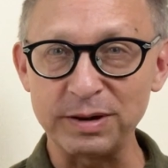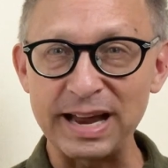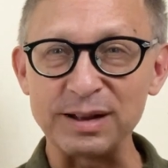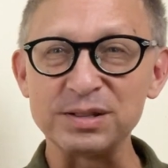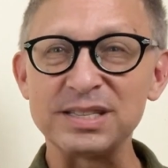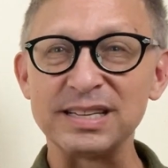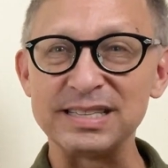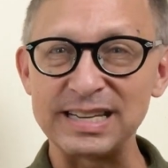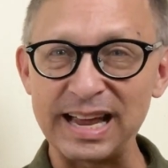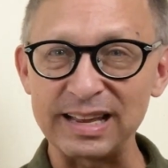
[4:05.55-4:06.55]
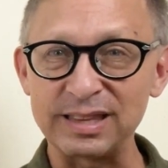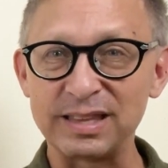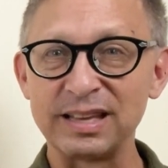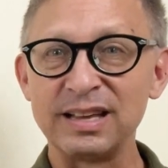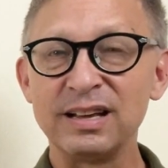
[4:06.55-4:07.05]
announce the
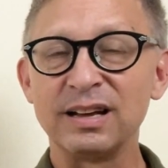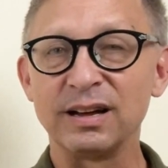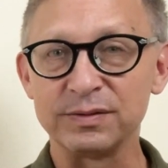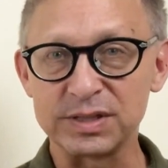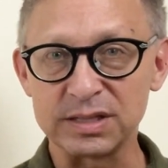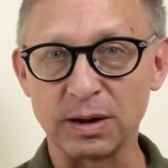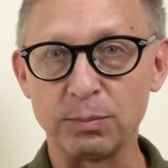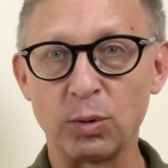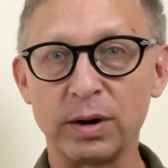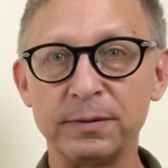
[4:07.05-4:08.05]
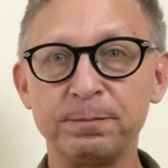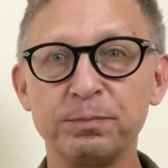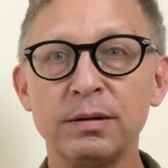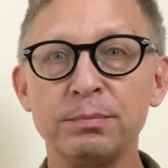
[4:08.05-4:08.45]
death of someone.